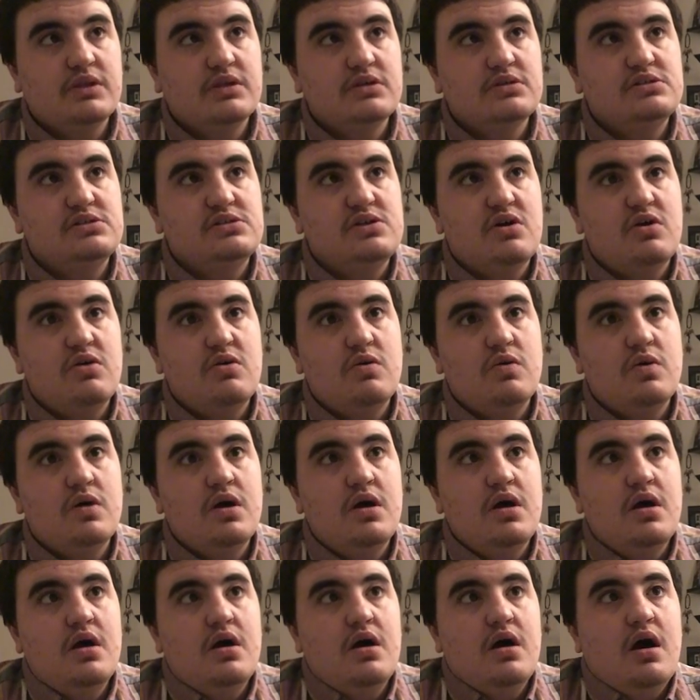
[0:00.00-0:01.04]
So,
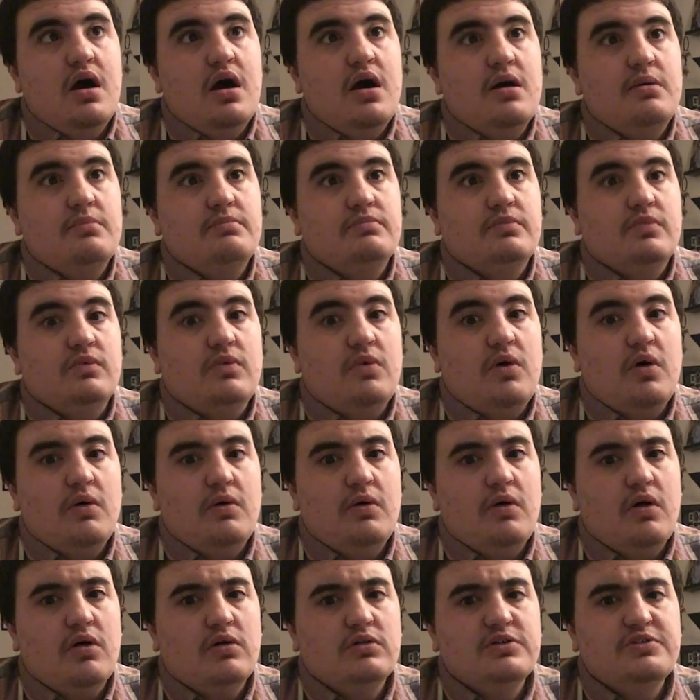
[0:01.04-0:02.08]
um,
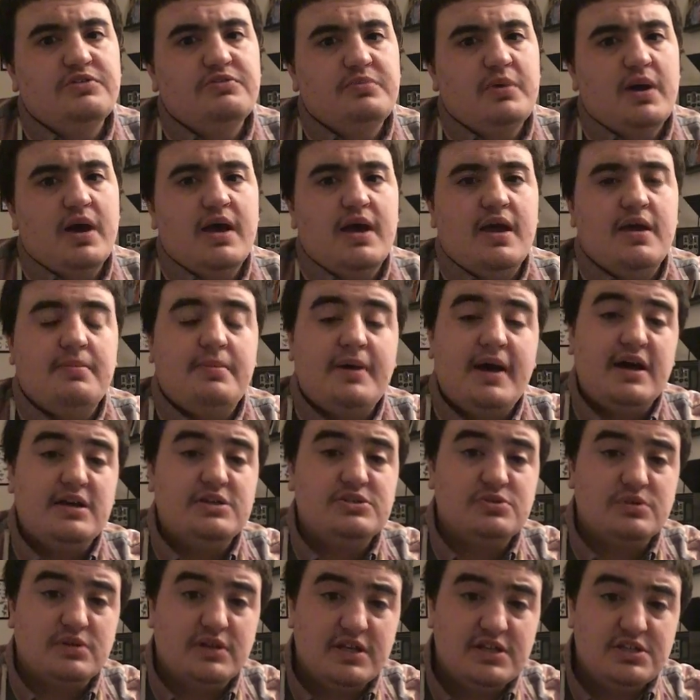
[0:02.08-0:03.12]
all of my
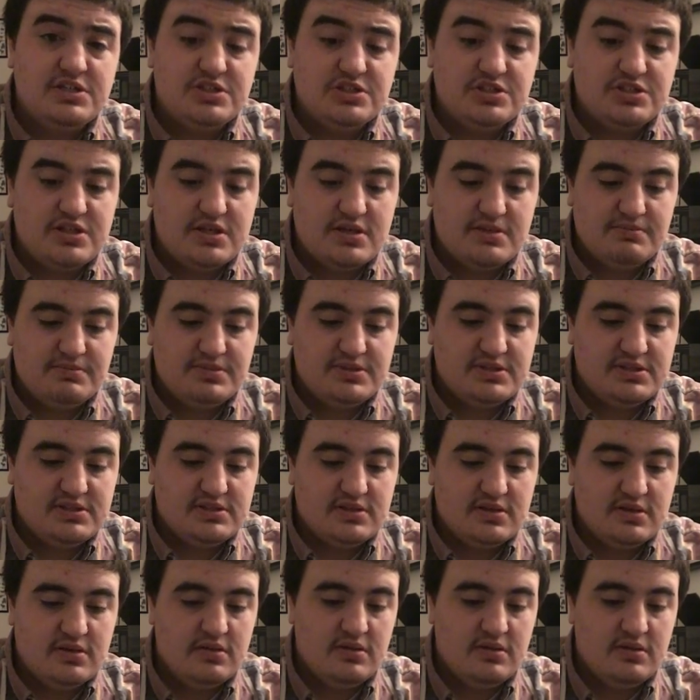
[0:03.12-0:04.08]
past relationships,